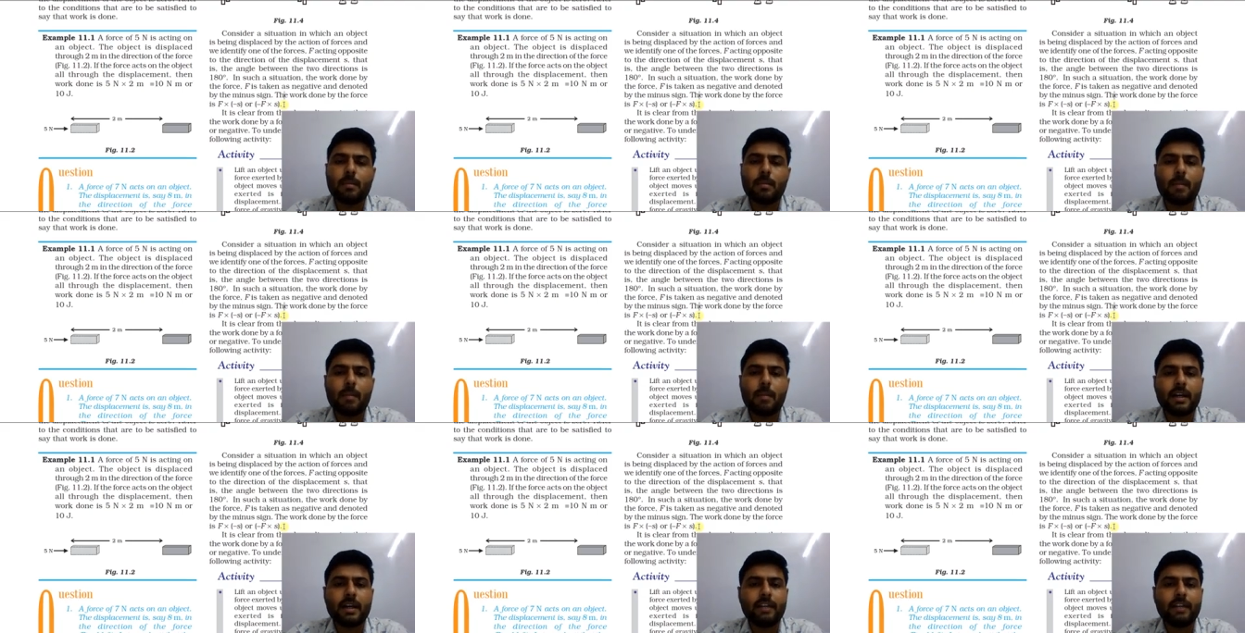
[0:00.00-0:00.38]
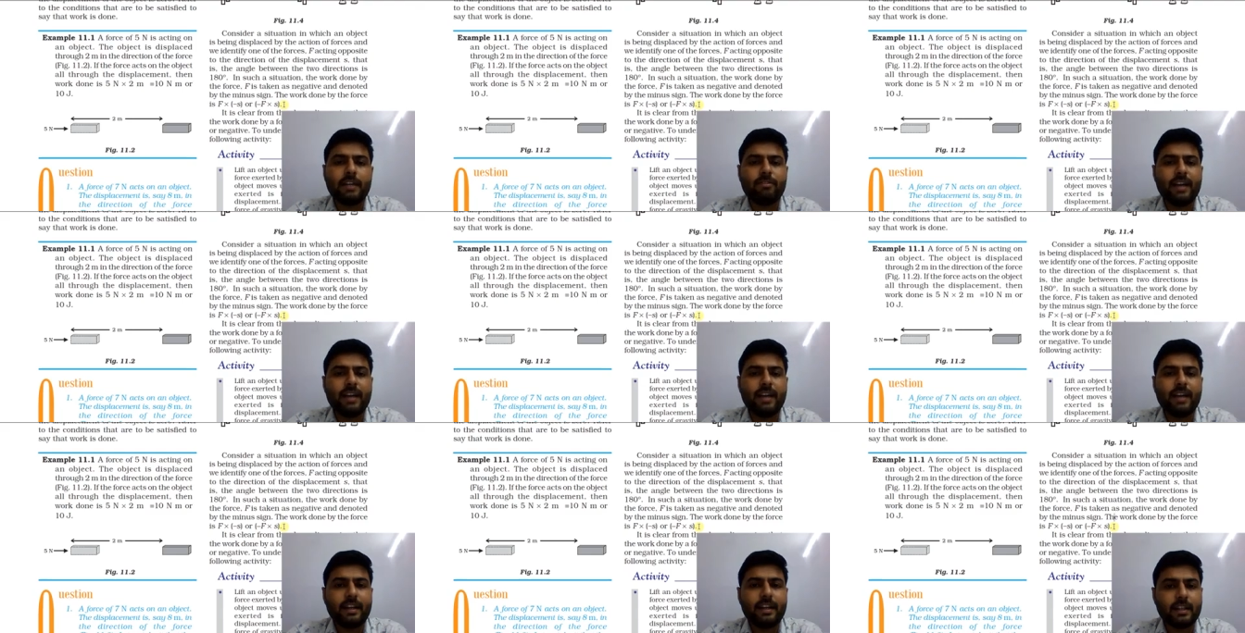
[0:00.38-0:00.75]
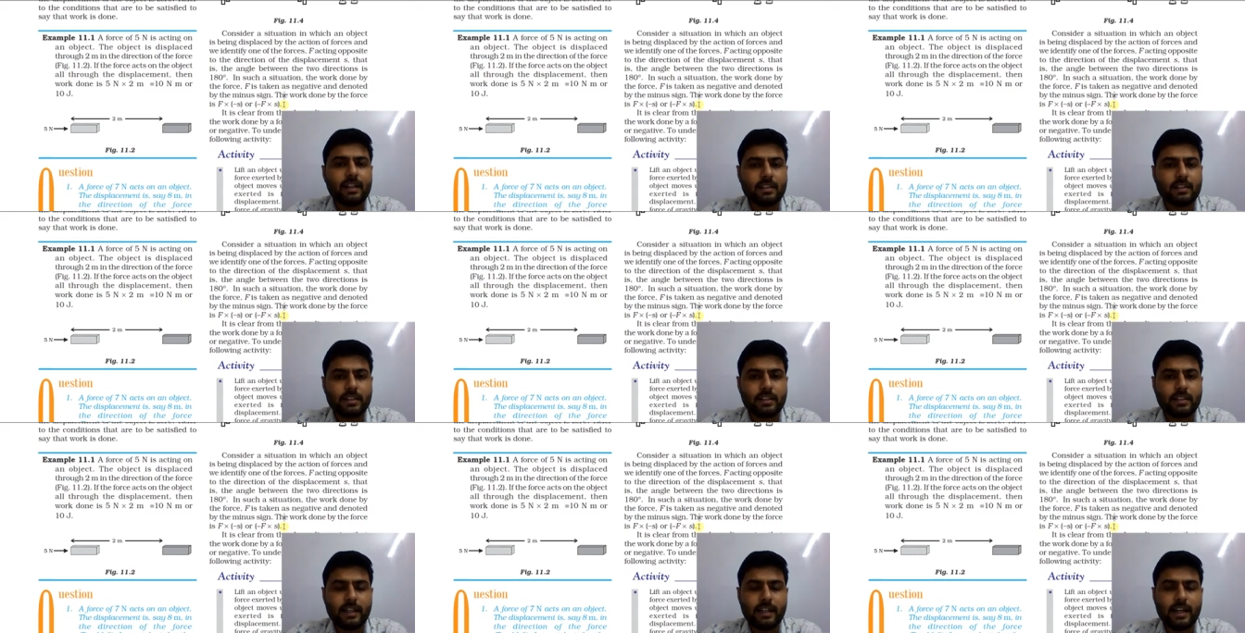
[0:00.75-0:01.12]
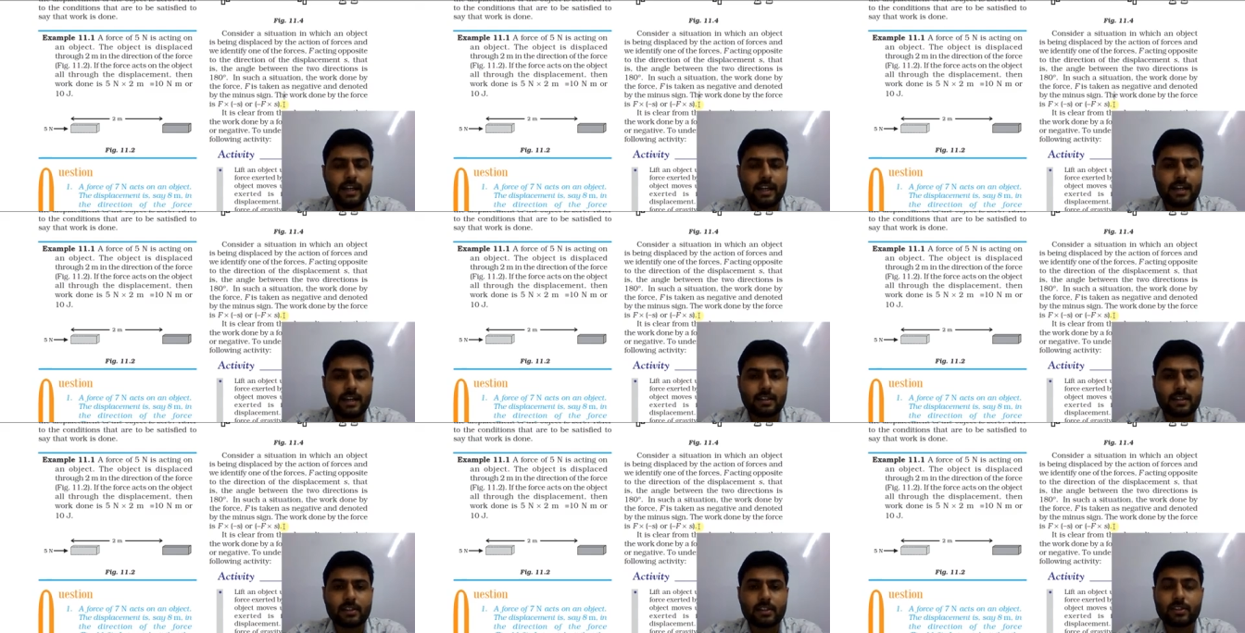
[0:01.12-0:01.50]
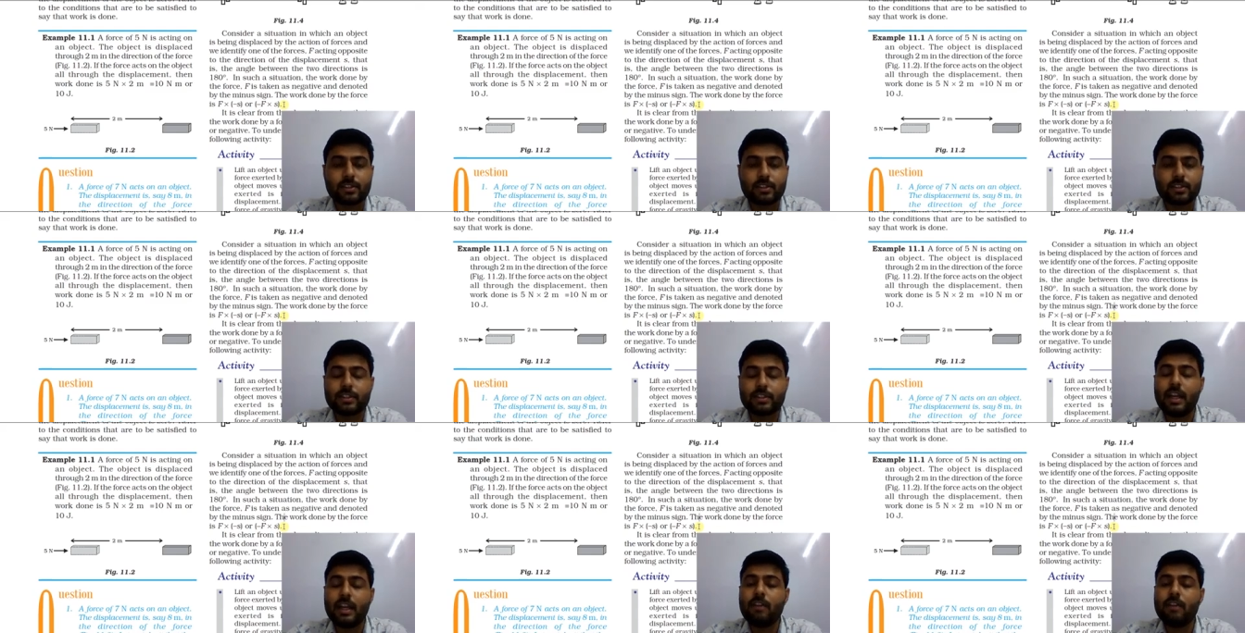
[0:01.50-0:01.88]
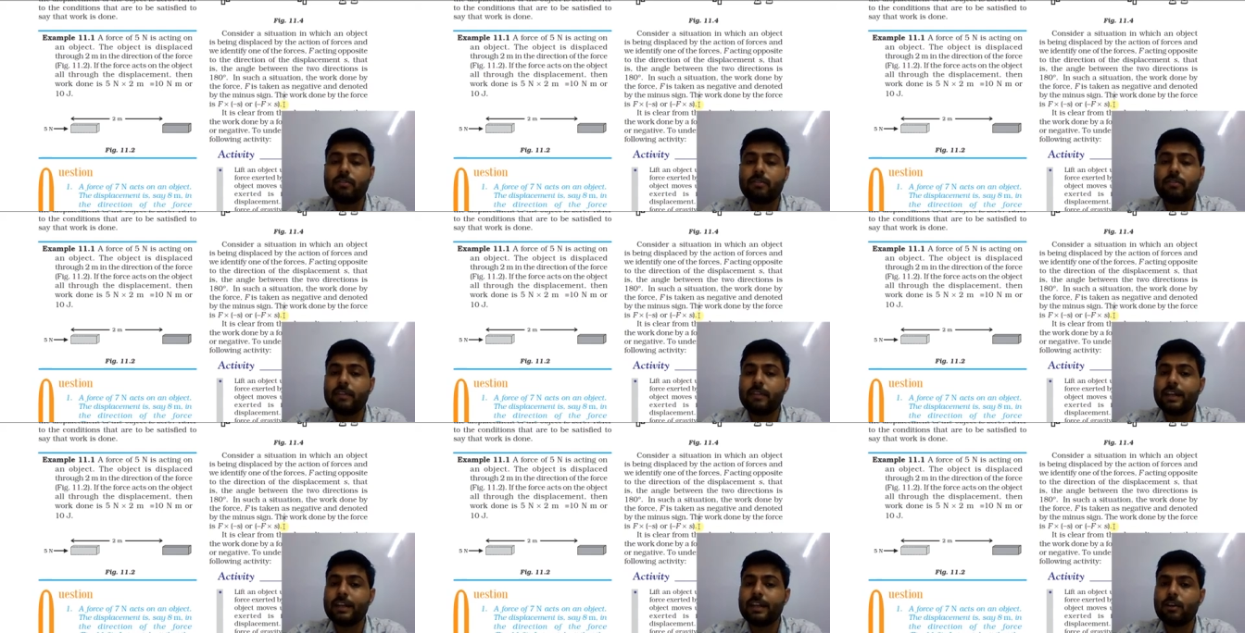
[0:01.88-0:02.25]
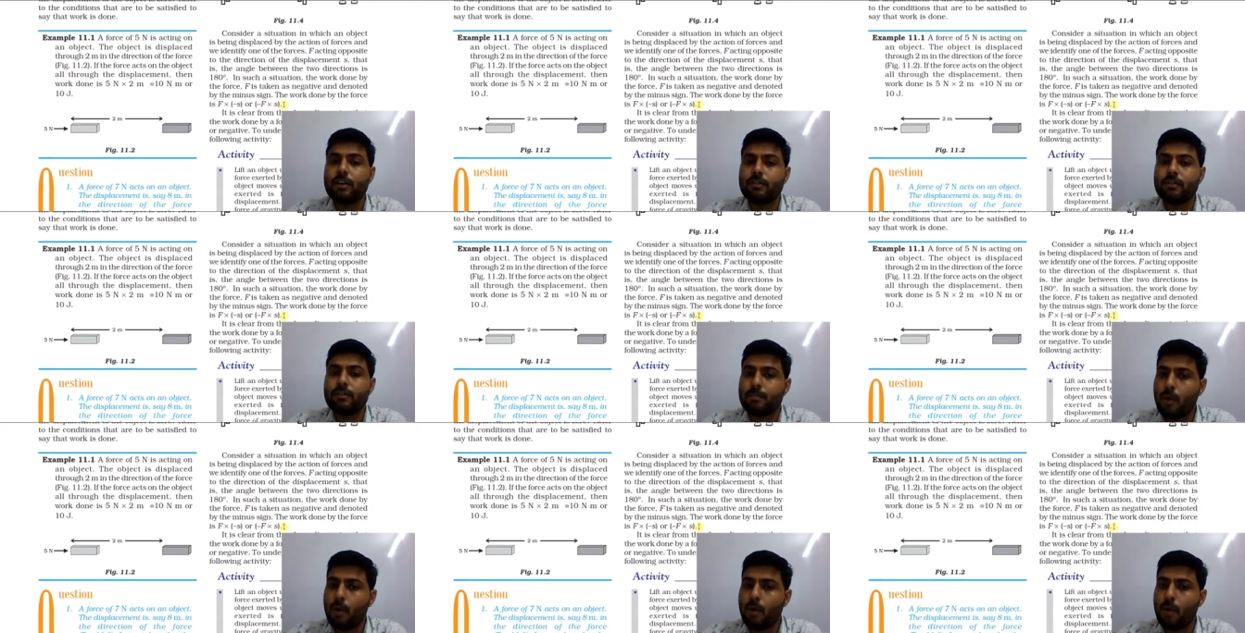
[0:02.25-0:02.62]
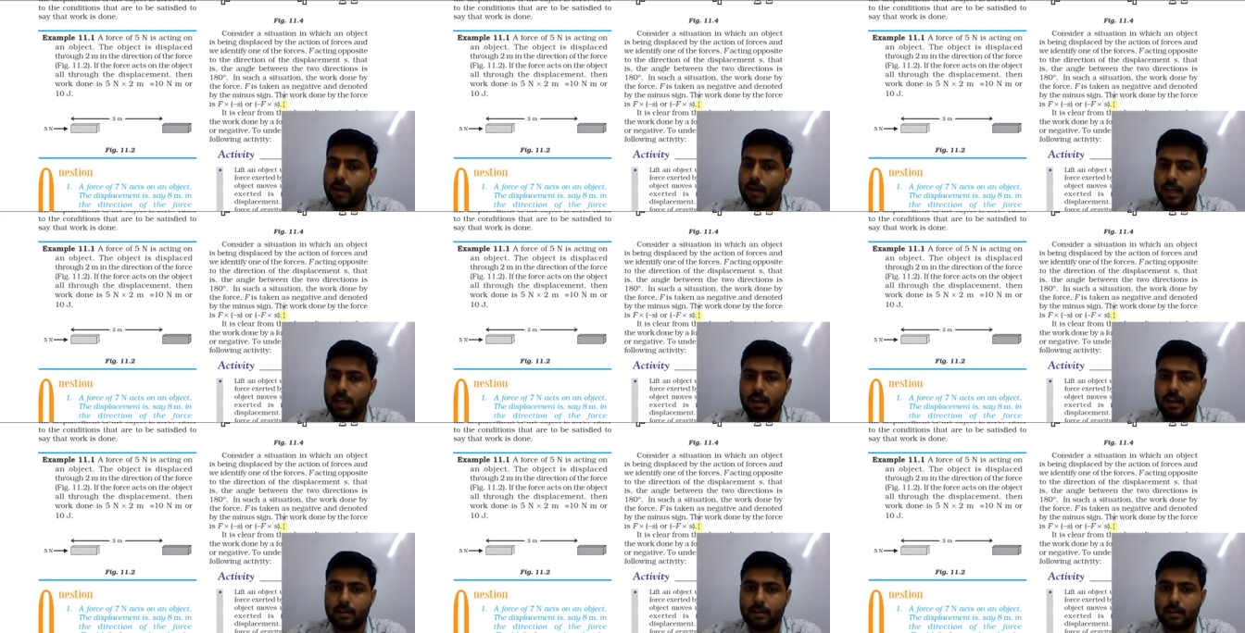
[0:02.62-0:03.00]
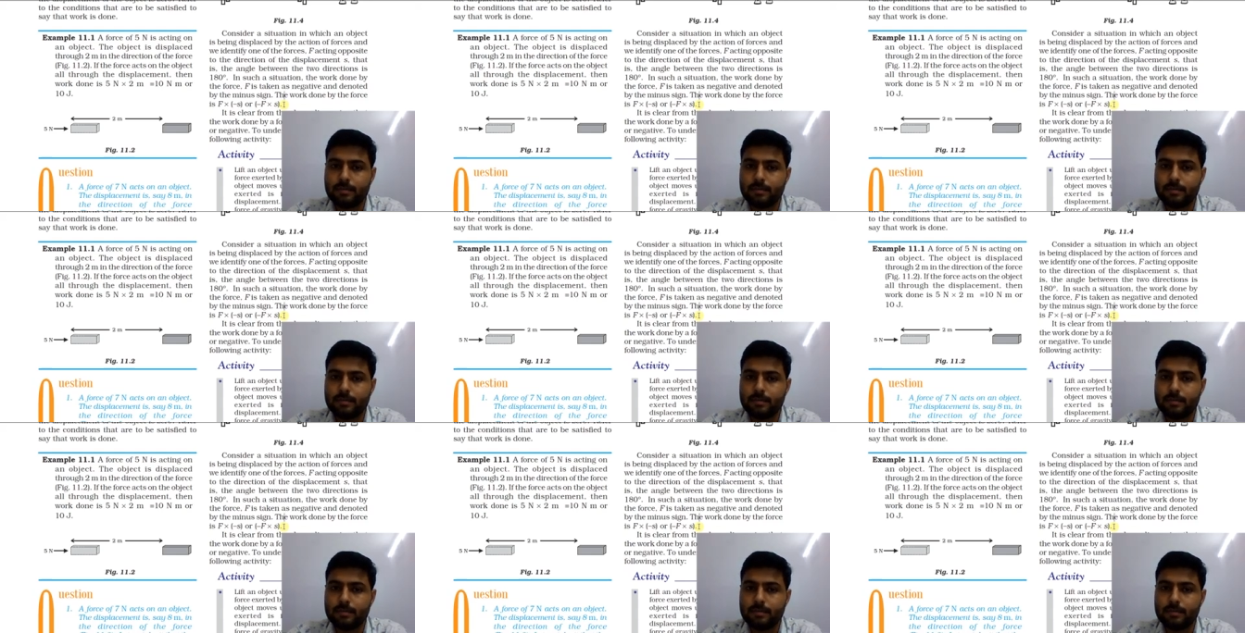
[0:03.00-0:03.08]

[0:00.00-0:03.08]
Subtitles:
But if I consider self weight of bottle,